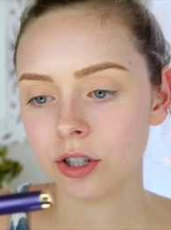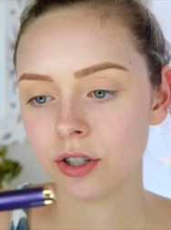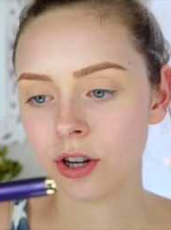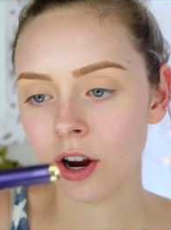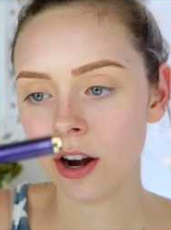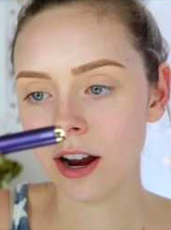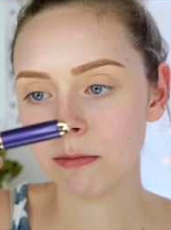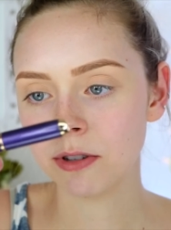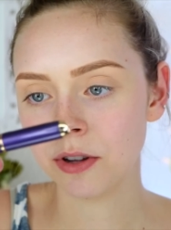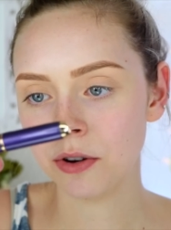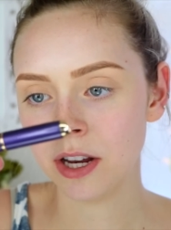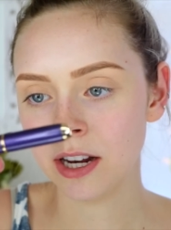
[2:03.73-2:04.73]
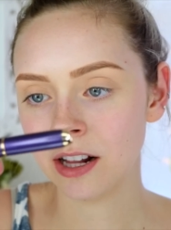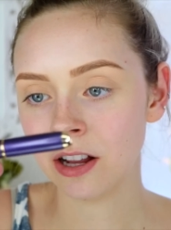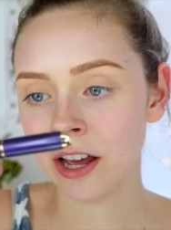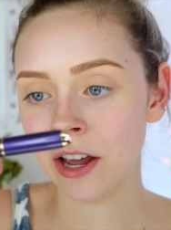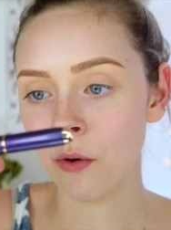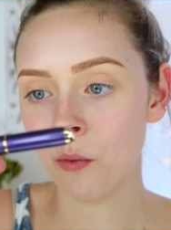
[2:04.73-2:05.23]
Tarte Amazonian
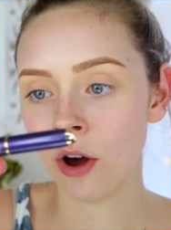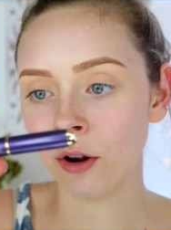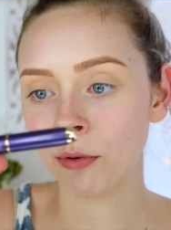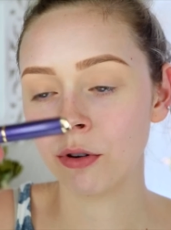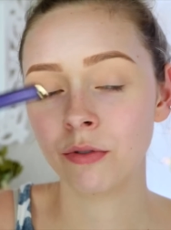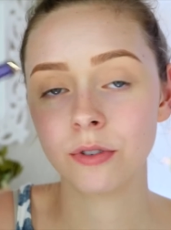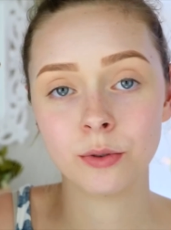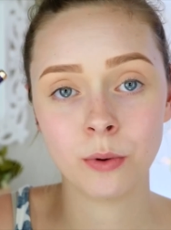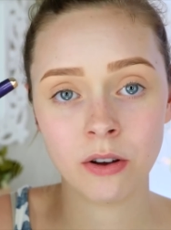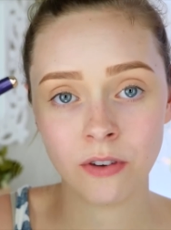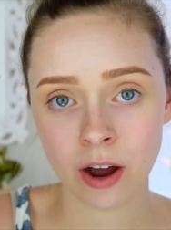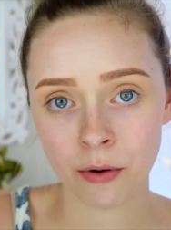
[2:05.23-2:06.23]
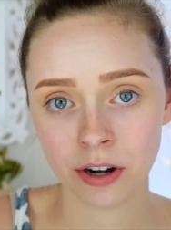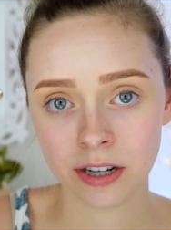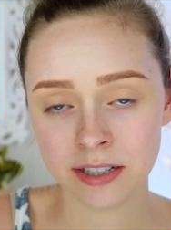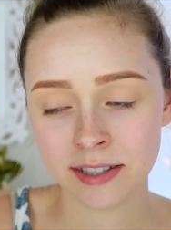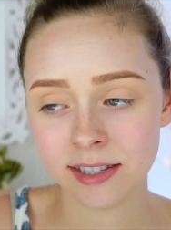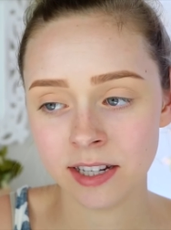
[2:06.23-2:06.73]
Clay Waterproof 12 Hour
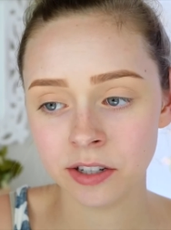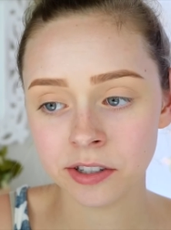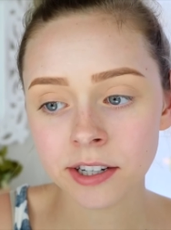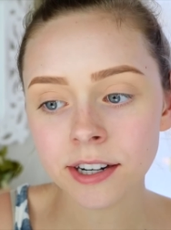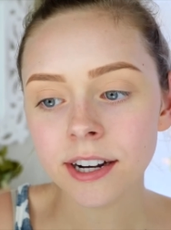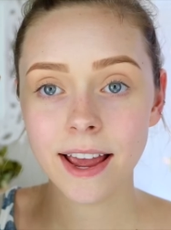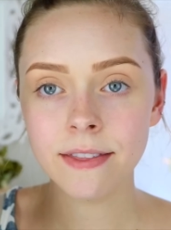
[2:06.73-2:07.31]
Concealer,